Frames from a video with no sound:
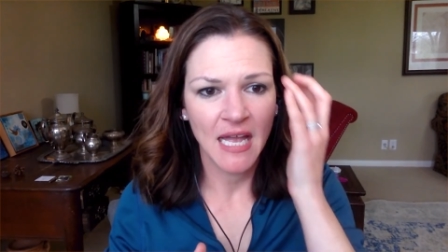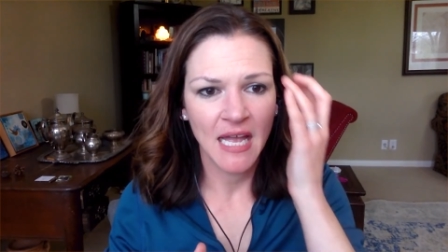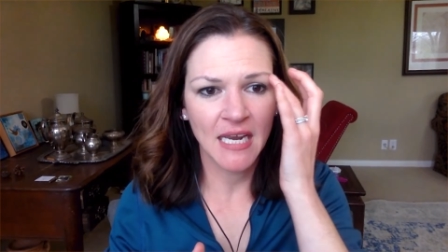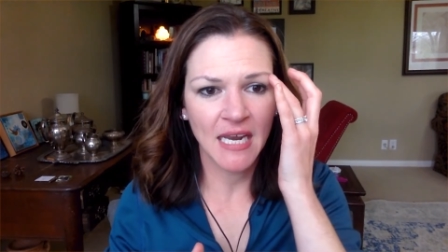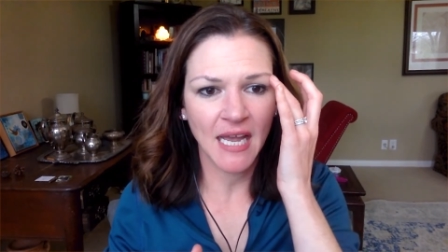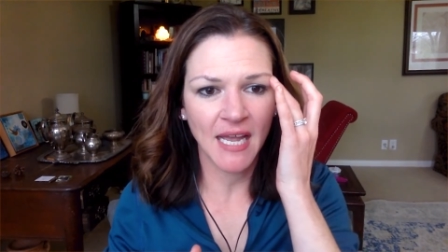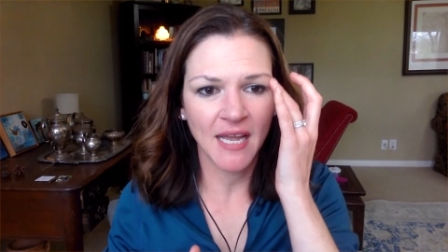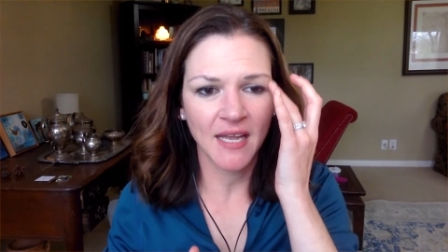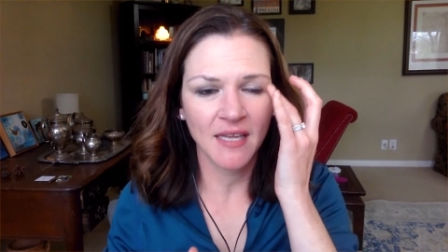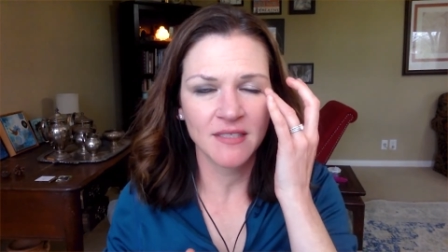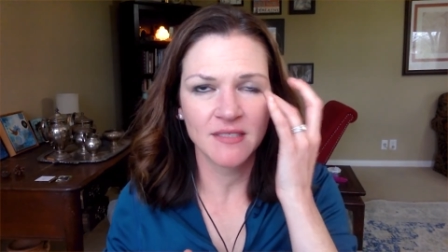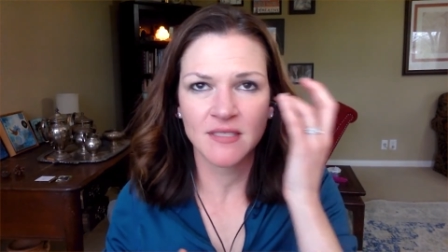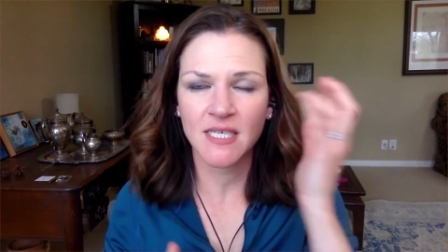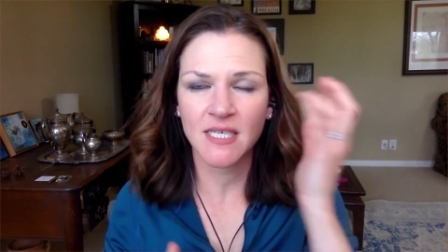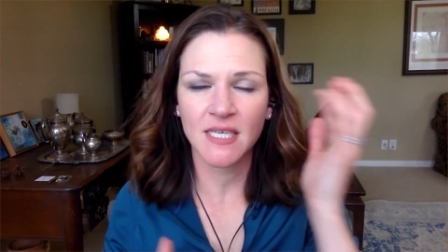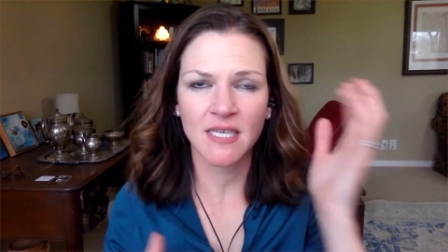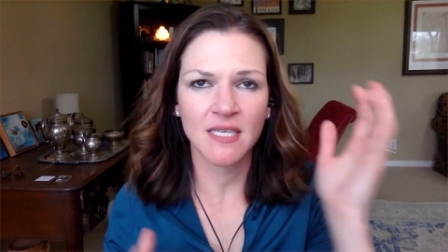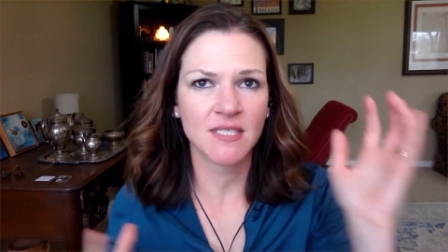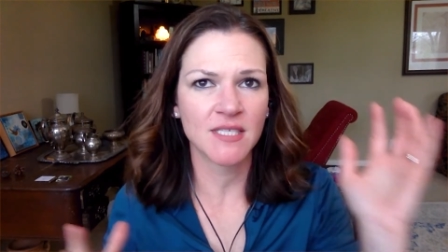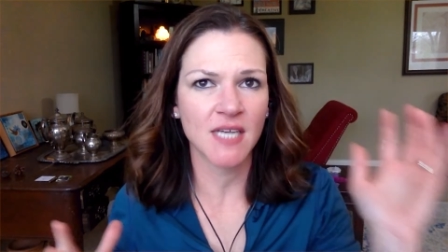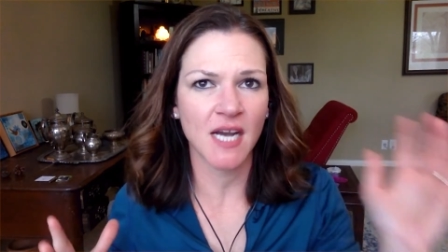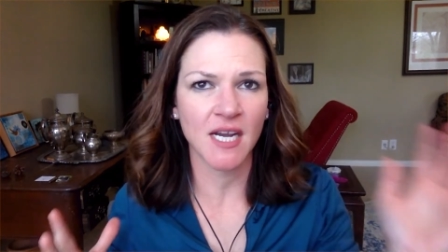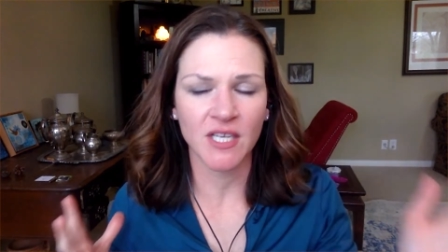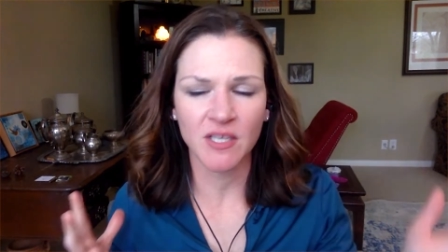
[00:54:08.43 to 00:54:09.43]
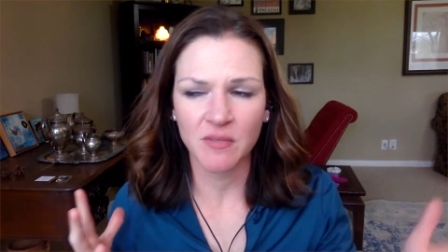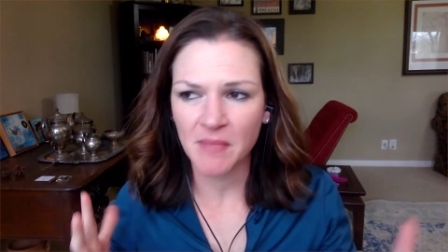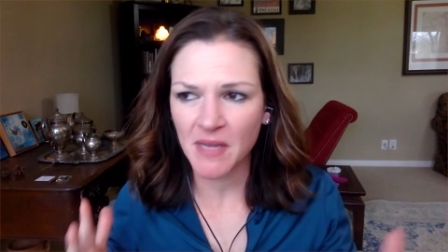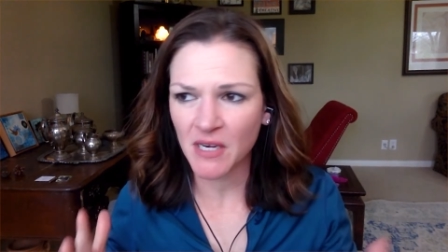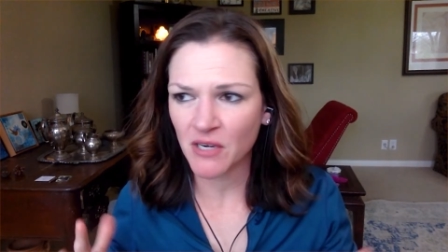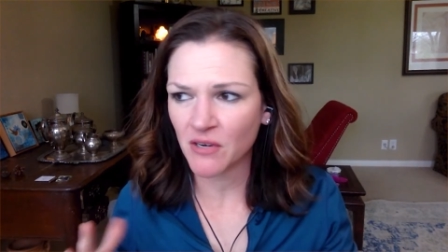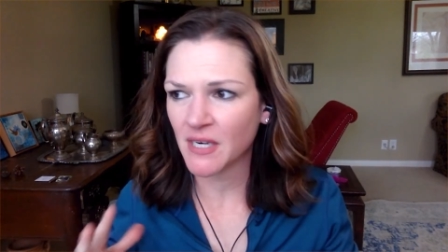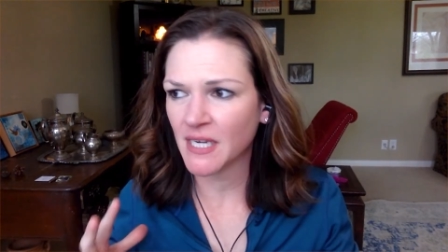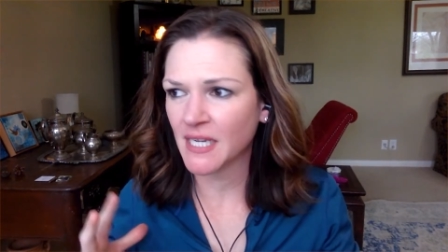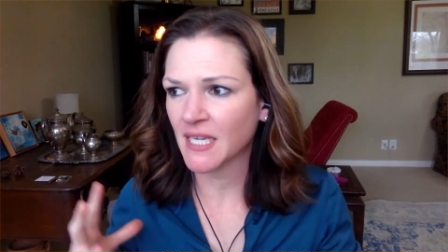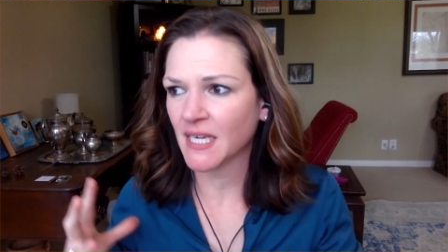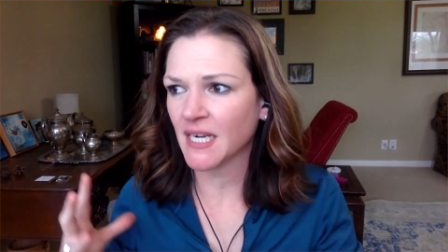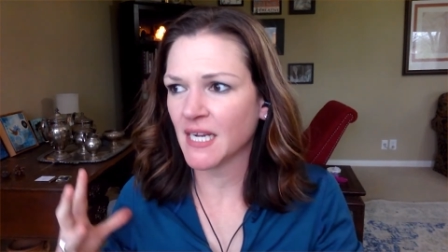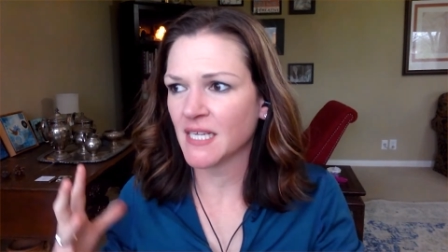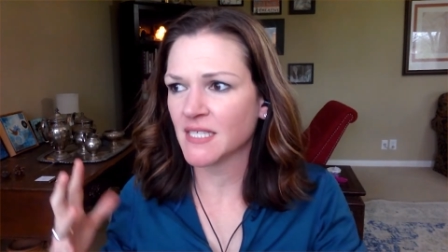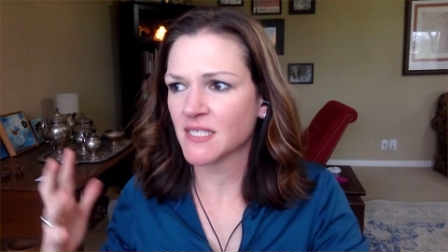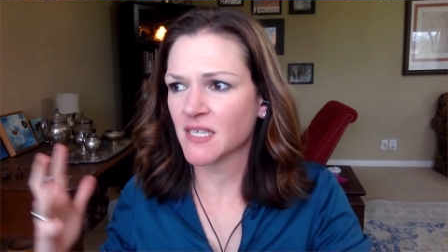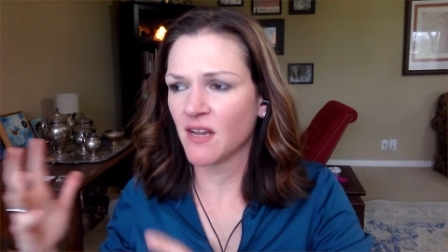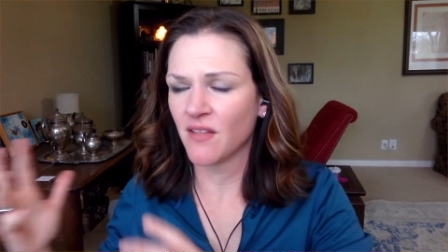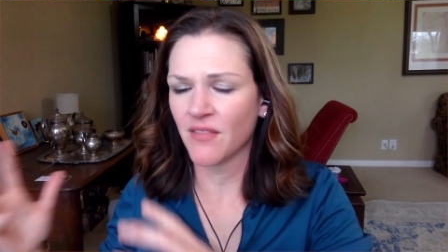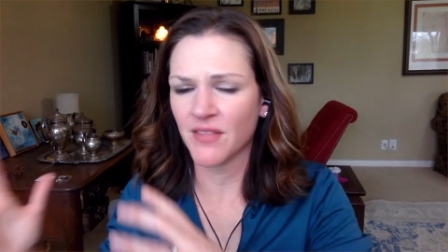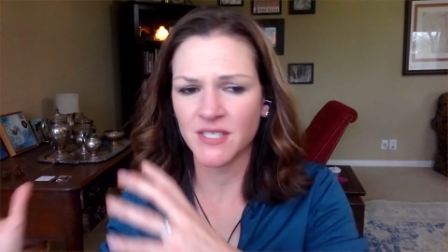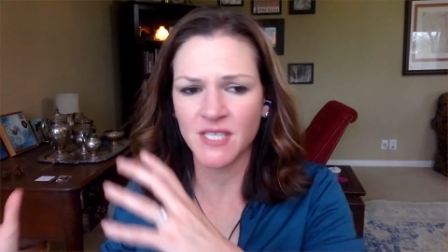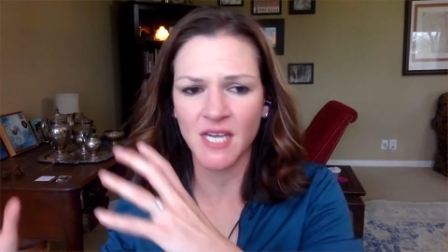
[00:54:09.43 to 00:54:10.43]
And I did a documentary, and I
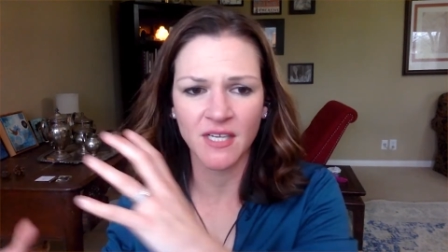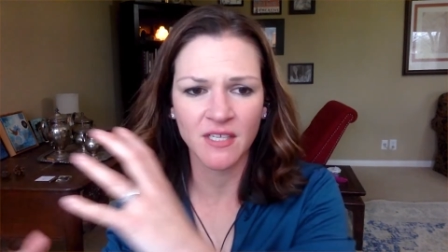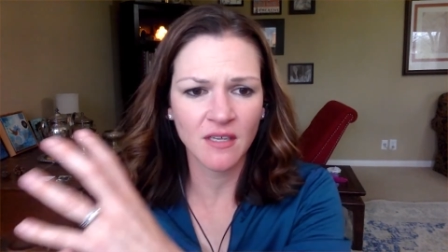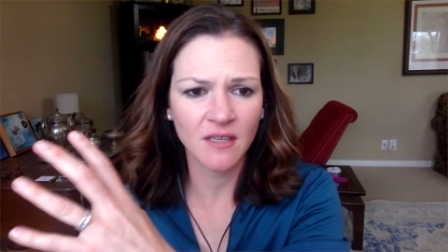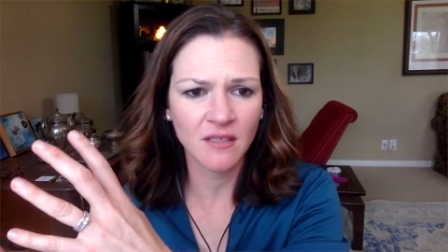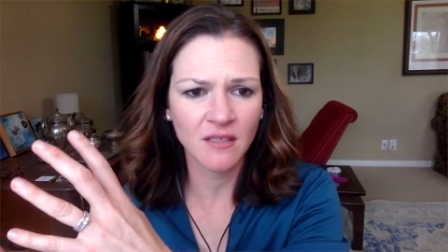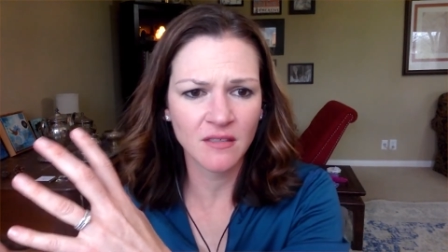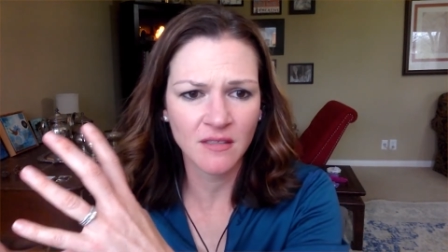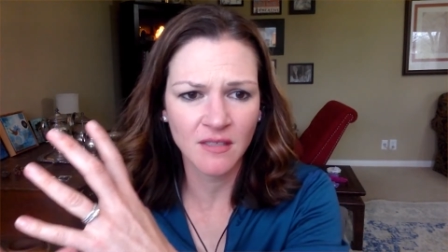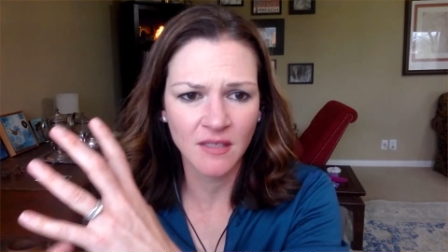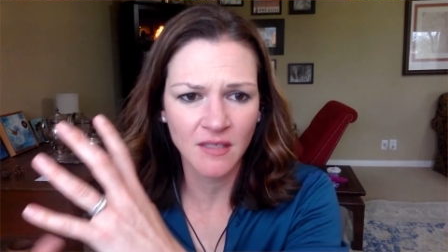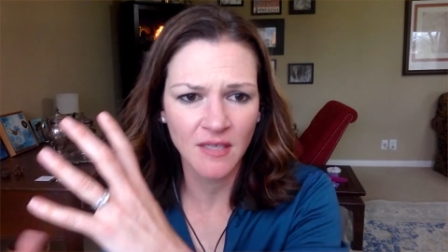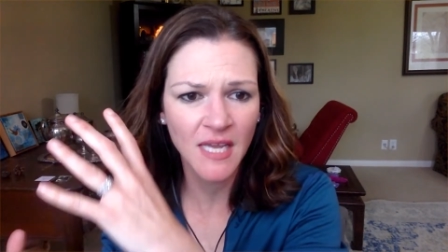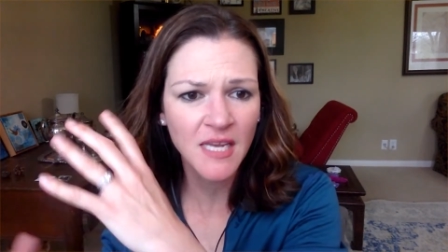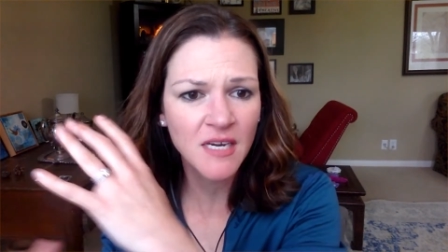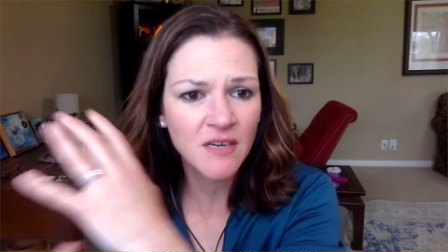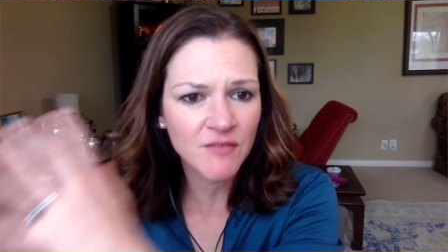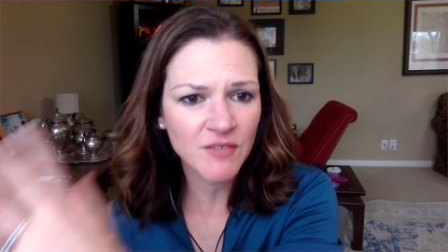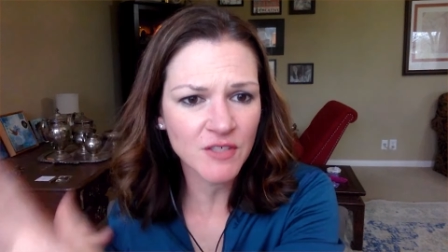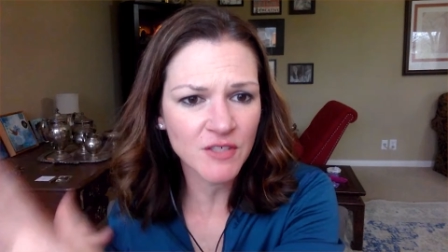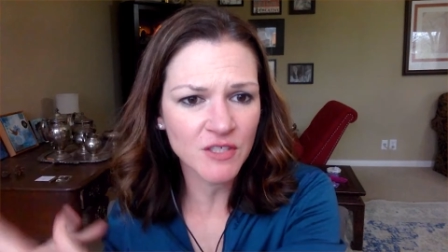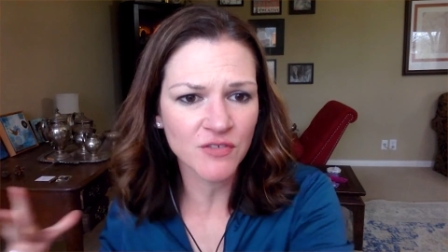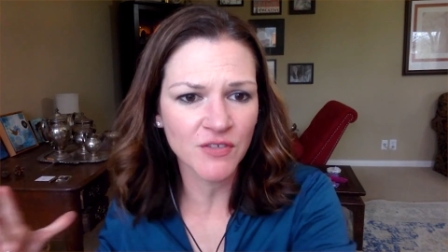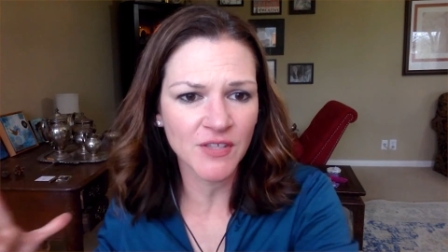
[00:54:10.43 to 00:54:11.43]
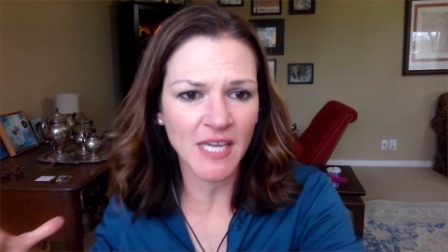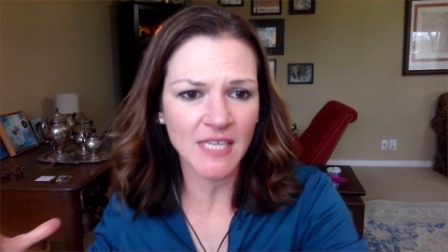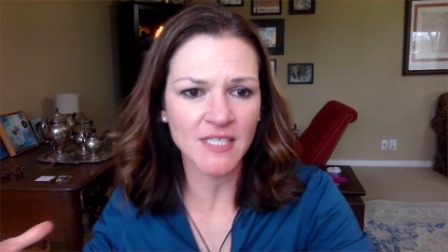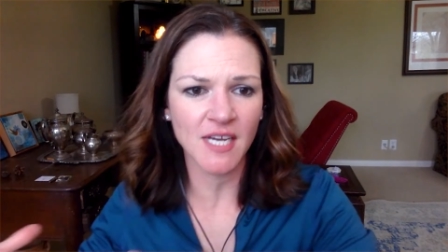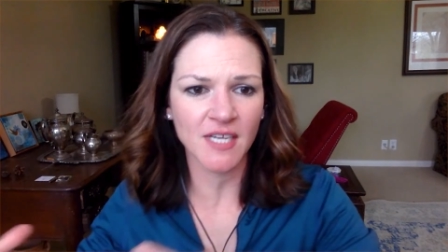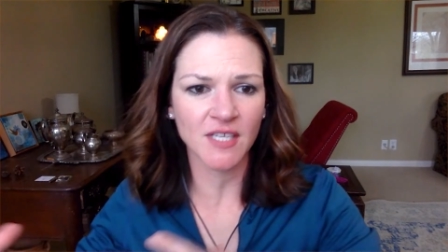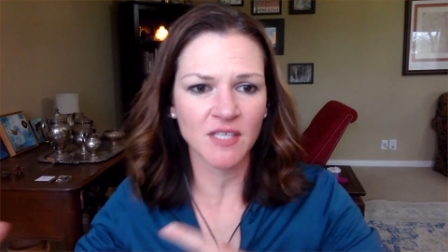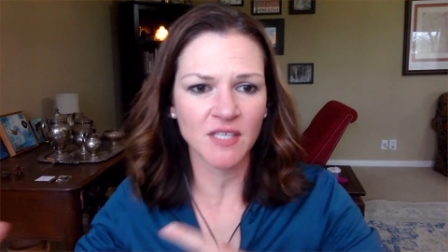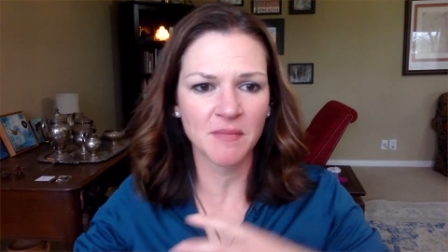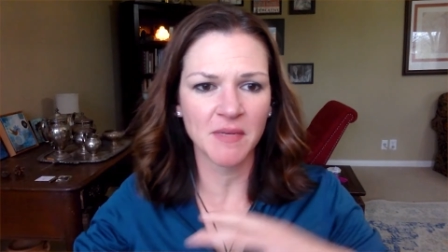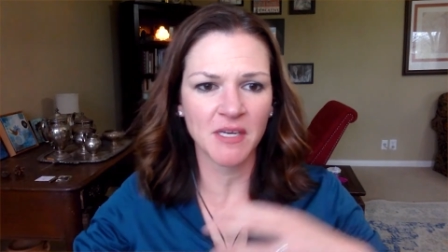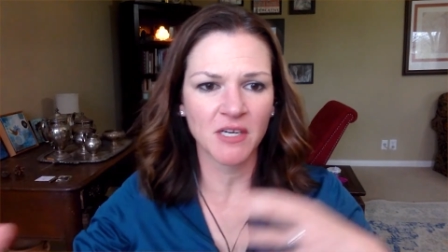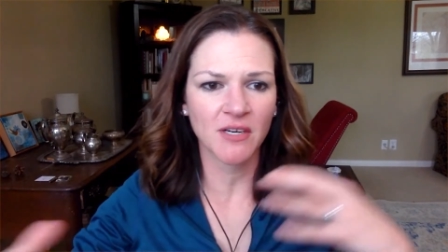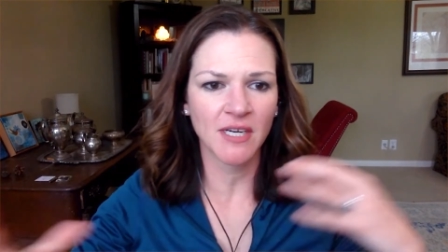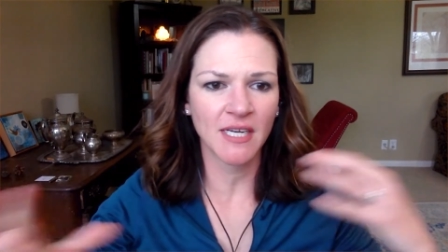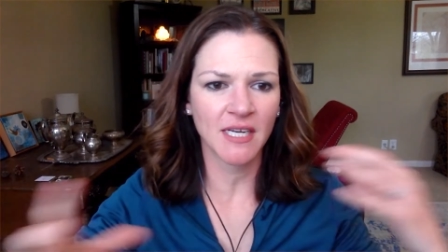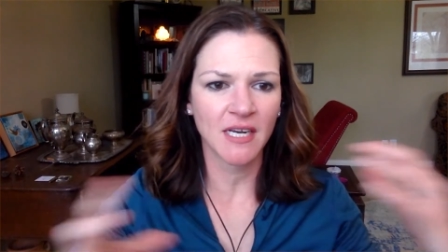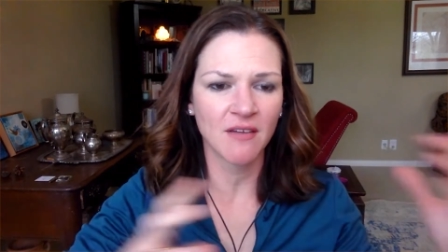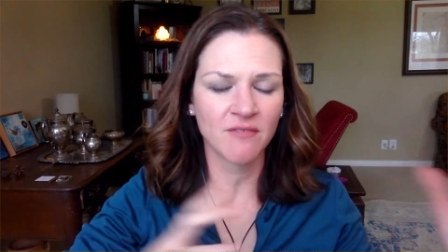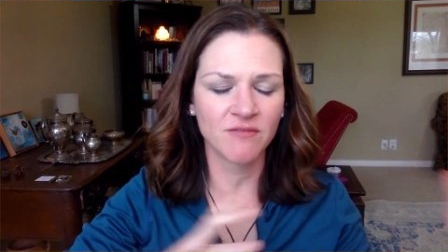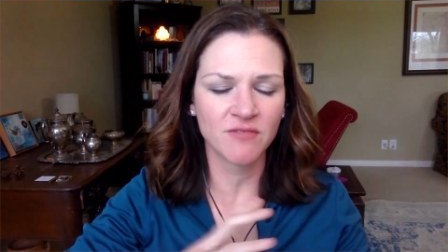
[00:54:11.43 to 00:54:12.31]
did all the interviews for that documentary,